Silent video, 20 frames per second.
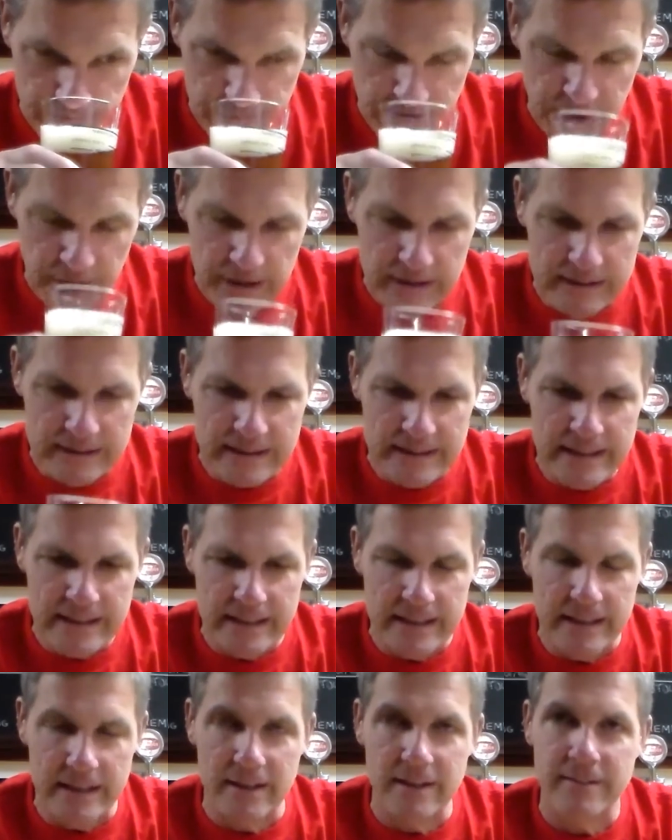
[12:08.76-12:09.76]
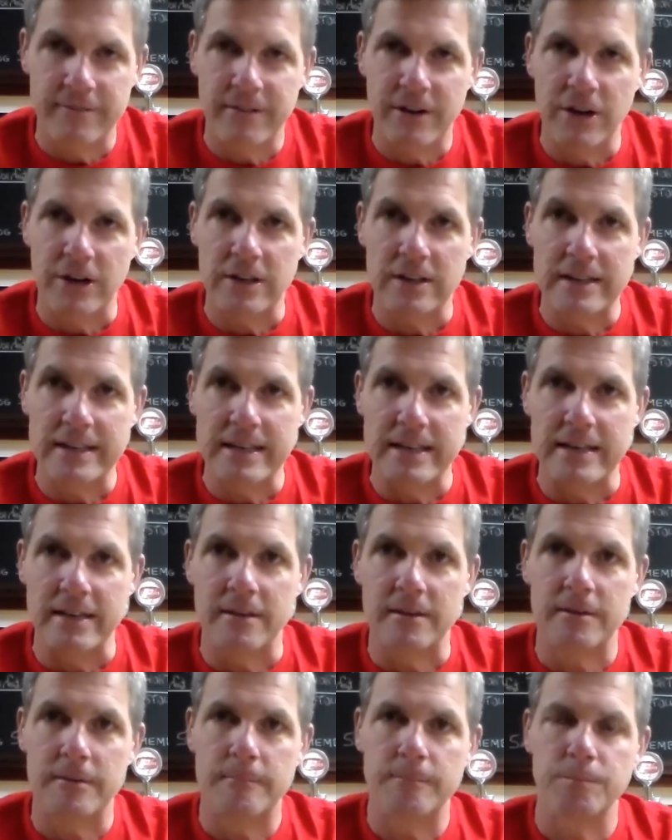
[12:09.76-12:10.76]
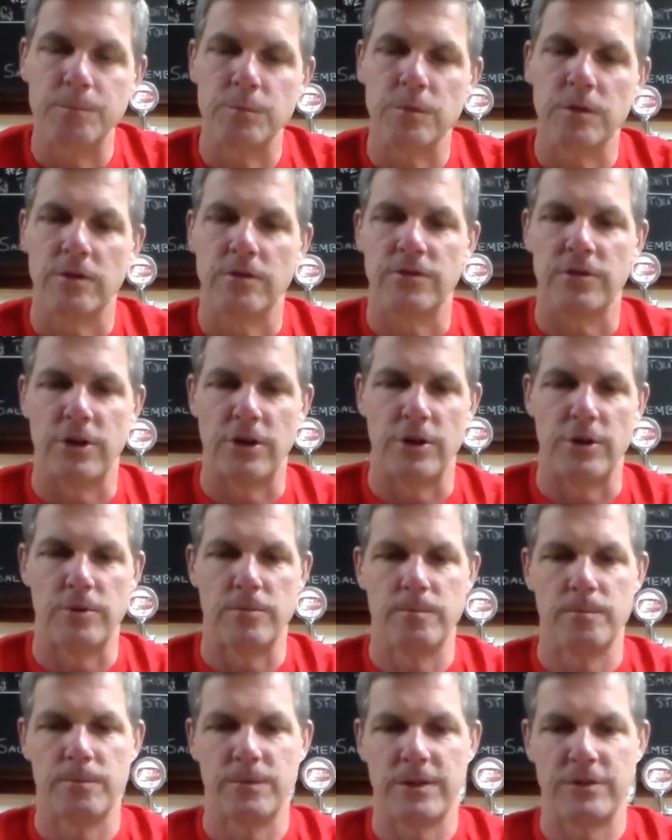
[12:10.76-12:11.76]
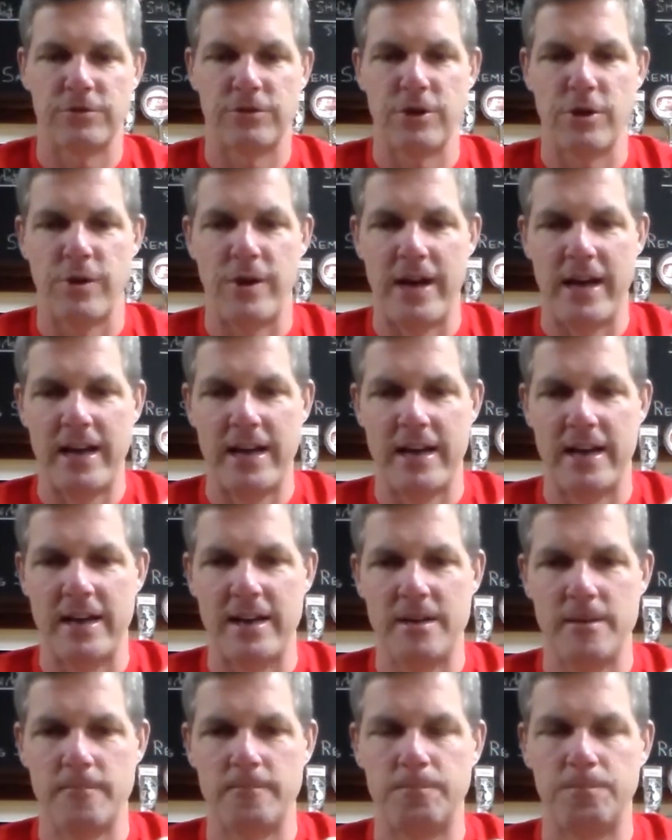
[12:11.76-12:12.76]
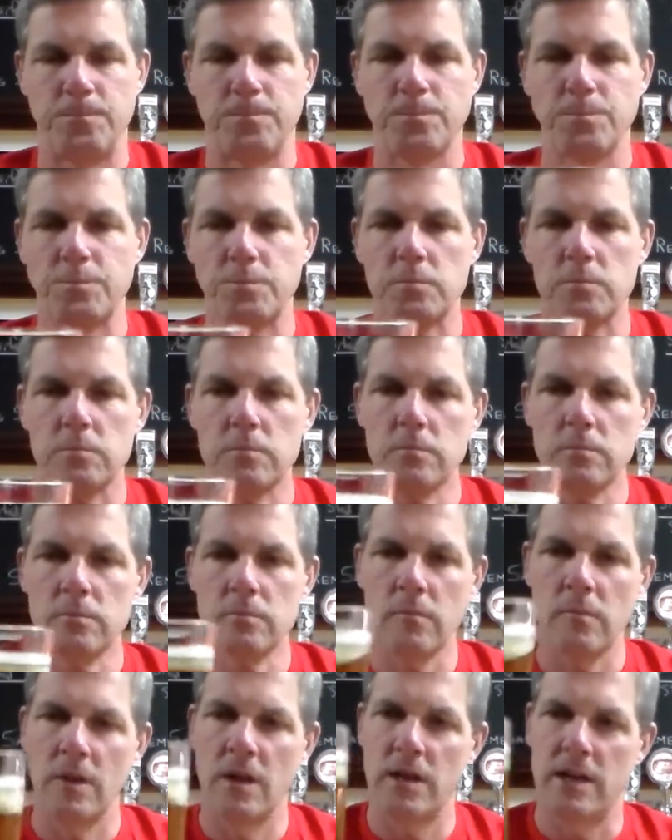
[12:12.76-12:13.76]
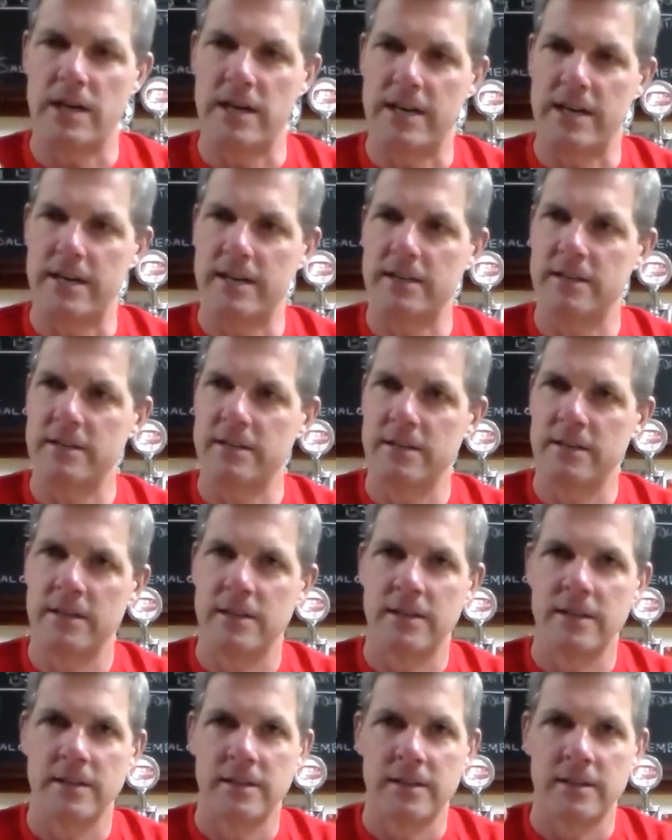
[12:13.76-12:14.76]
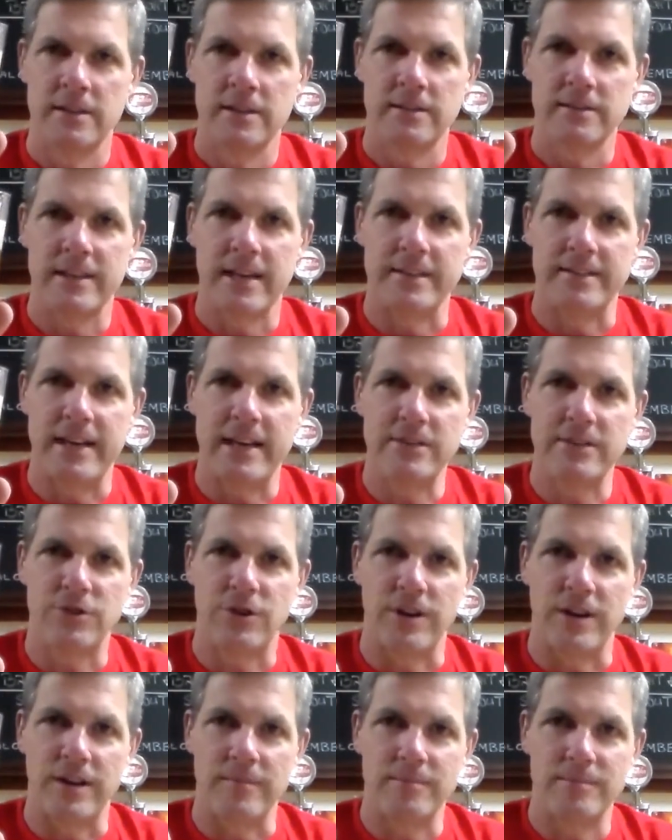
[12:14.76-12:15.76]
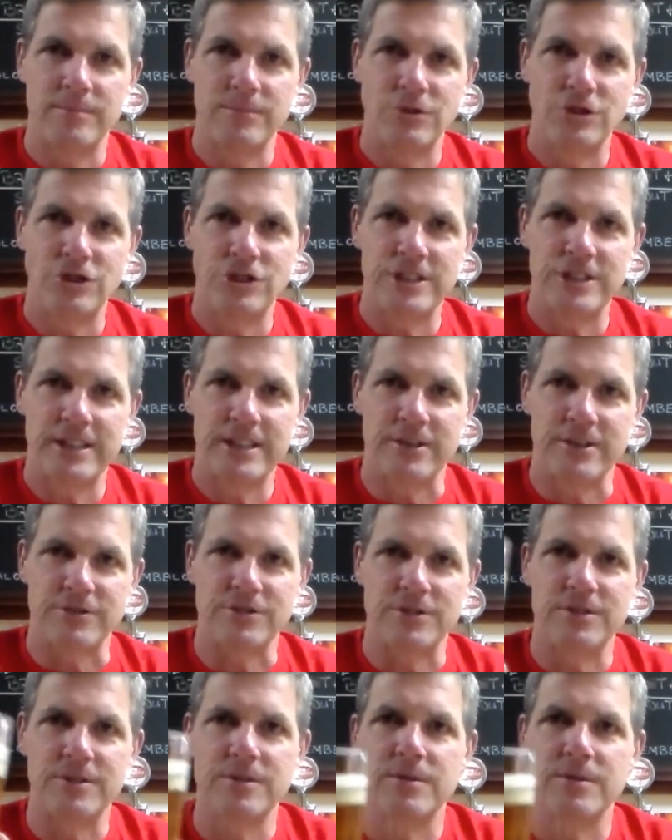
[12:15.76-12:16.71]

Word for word: Very clean, very clean. So let's go ahead, let's get a taste on it. Cheers.